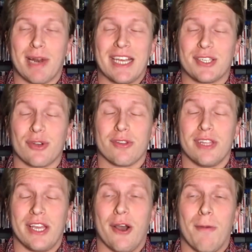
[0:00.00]
But I
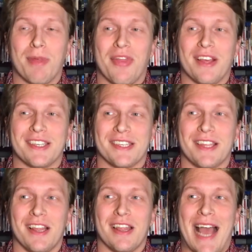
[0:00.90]
certainly hope that this
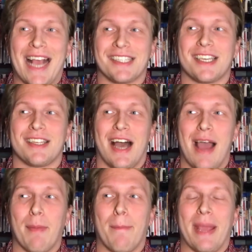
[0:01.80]
is the last
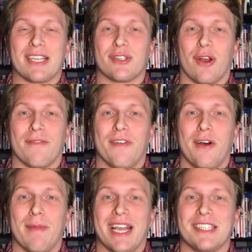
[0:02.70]
time a Pixar
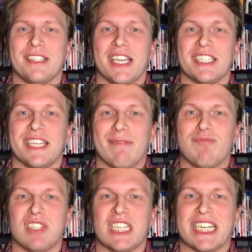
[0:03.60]
film is
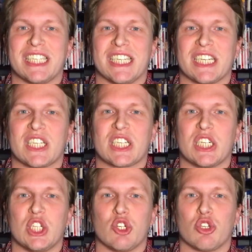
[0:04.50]
Disney Plus
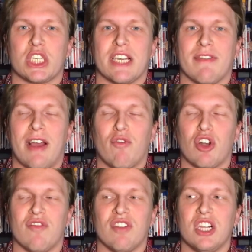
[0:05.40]
exclusive. I
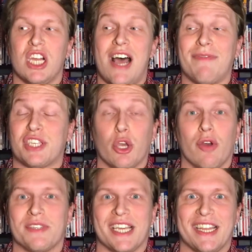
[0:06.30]
would have loved
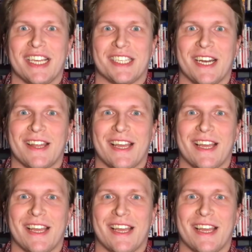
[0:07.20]
to have seen this in a